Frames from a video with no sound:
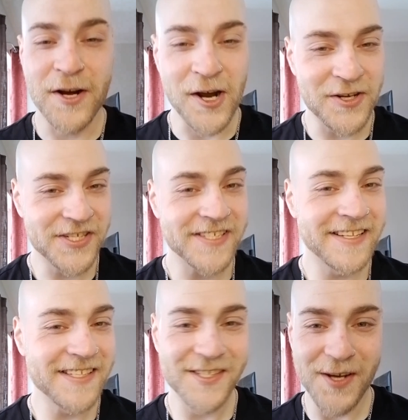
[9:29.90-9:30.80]

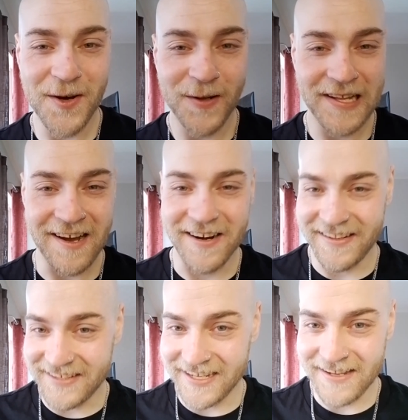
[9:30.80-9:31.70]
consciousness soul,
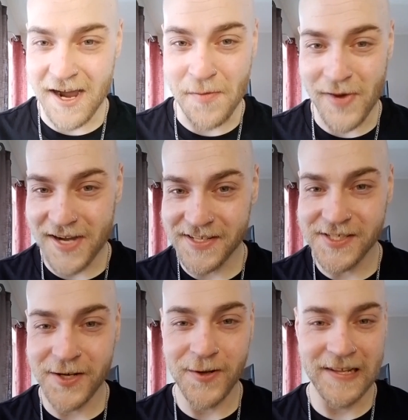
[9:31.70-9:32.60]
our mind
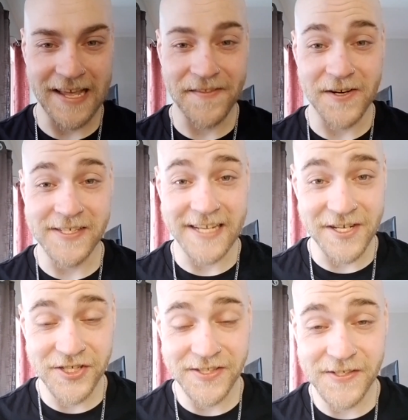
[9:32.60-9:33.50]
soul, and our
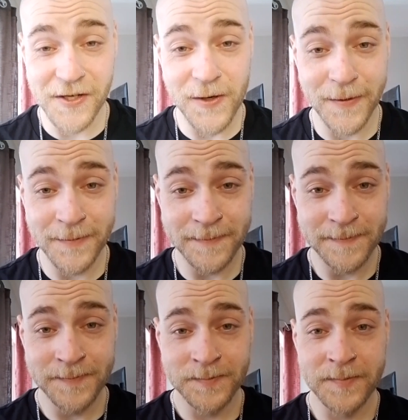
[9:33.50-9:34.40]
sentient soul.
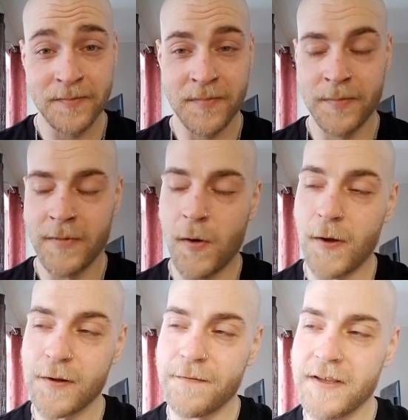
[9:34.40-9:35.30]

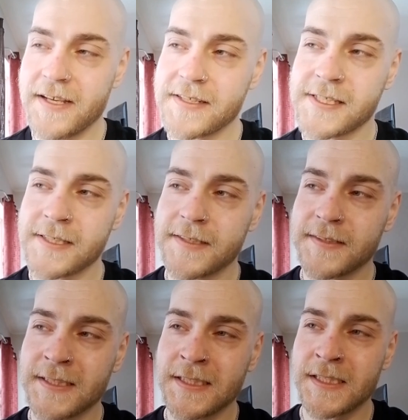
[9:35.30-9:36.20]
All of these,
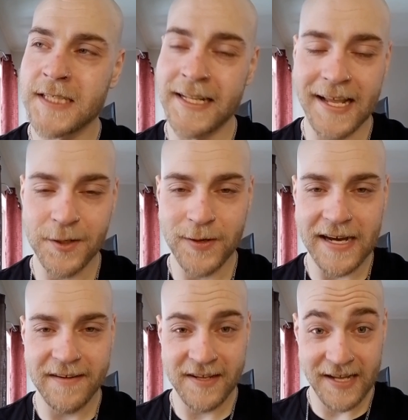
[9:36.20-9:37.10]
and then
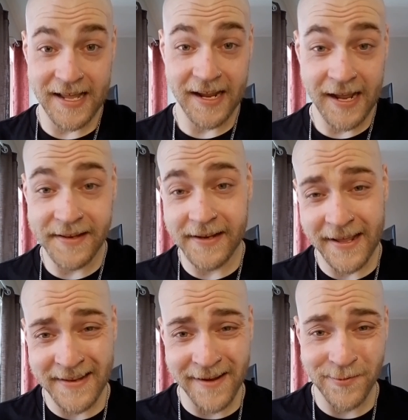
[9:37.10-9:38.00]

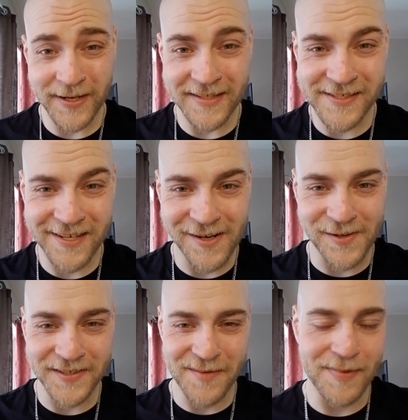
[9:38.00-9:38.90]
we can start
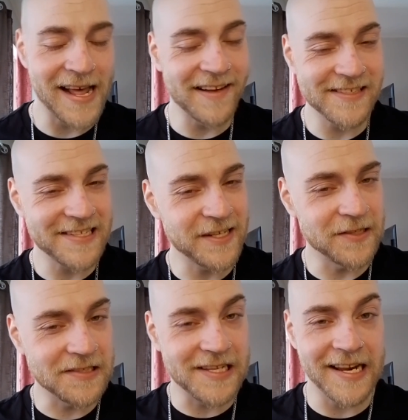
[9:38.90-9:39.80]
on the planets and
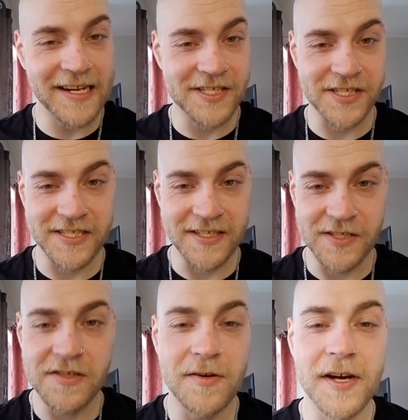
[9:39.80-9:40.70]
constellations and
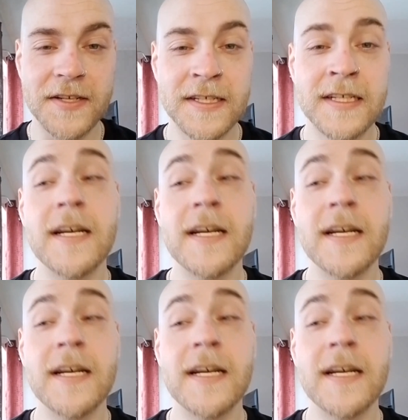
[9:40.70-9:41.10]
so on.